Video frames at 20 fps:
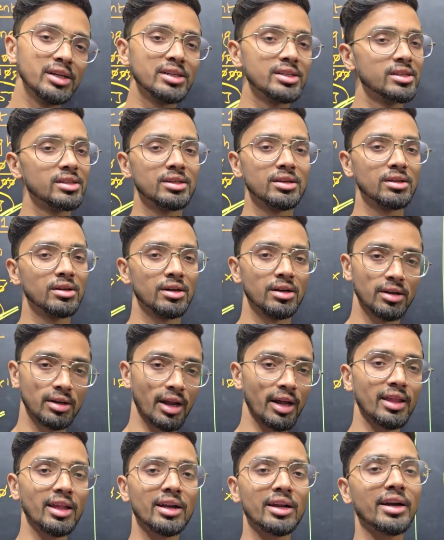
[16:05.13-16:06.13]
is
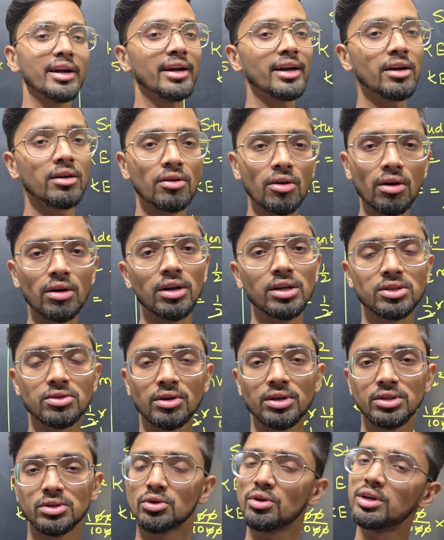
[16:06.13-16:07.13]
neither created nor
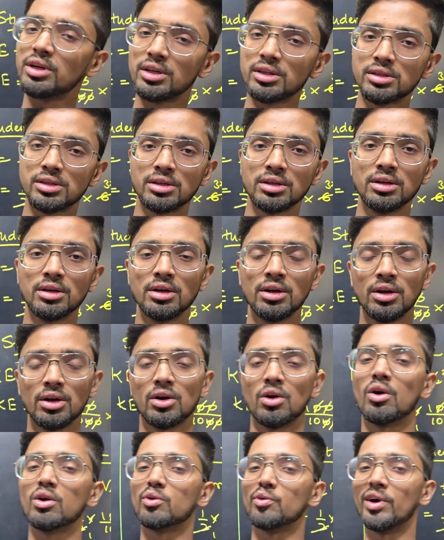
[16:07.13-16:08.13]
destroyed. So it is
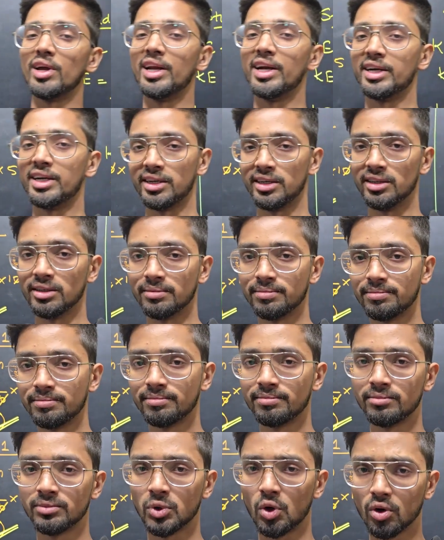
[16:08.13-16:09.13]
not violated here.
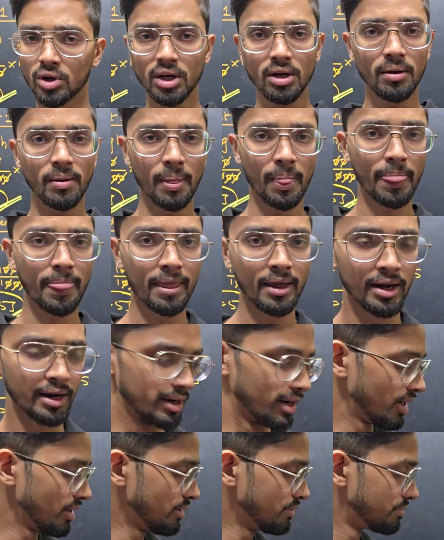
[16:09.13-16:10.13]
Okay,
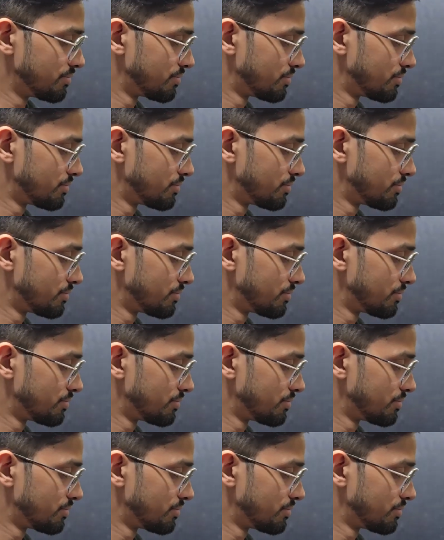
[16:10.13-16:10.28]
done.